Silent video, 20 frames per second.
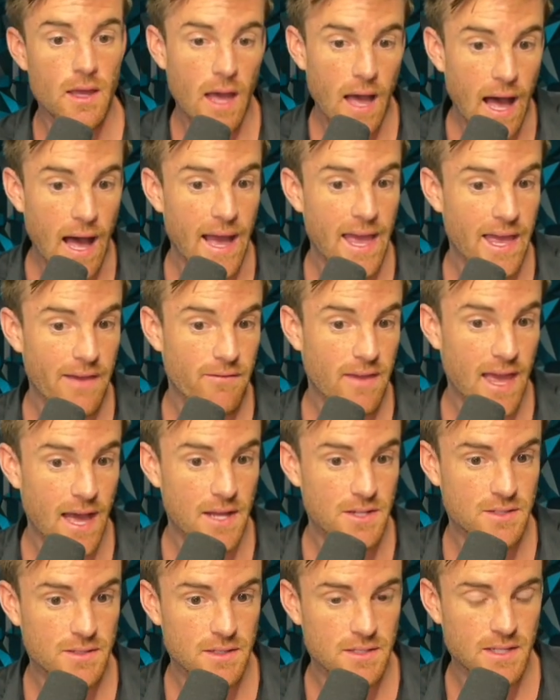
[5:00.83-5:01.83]
I have
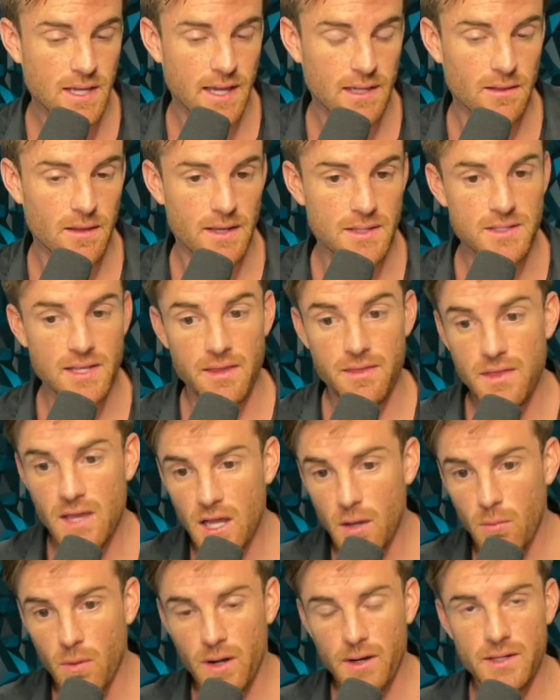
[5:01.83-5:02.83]
cash on the sidelines. I think
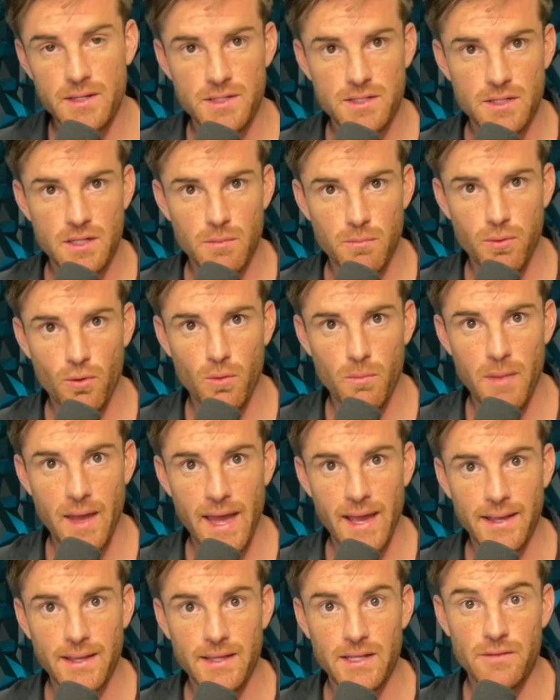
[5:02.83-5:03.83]
a market is going to pull
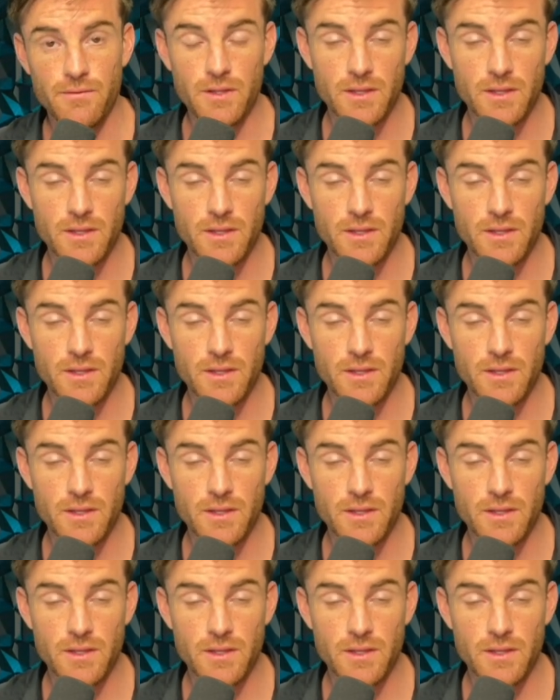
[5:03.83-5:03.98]
back. And if